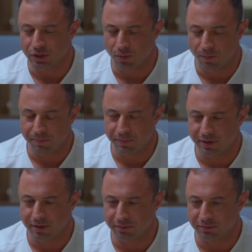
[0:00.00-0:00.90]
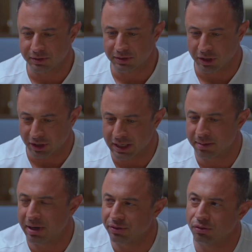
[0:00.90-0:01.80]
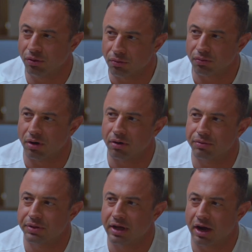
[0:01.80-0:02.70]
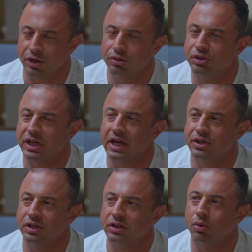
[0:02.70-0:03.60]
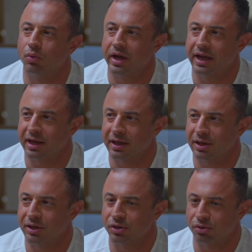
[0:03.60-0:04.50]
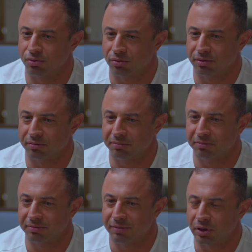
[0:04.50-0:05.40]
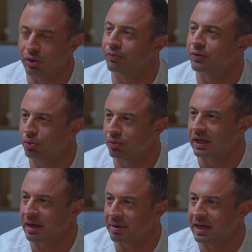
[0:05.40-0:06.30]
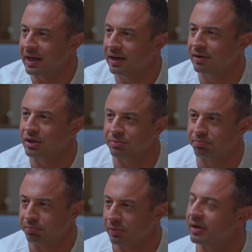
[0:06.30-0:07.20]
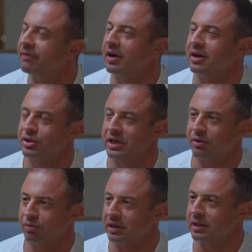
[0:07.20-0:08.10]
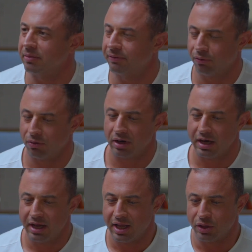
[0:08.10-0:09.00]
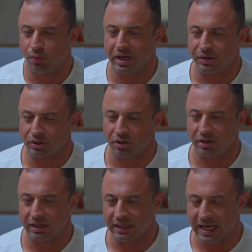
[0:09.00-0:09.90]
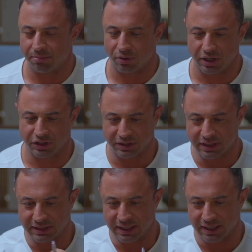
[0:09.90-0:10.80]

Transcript: So talking about your growth, are you changing the way you're viewing M&A? Because if I understand correctly before, the way you started game projects is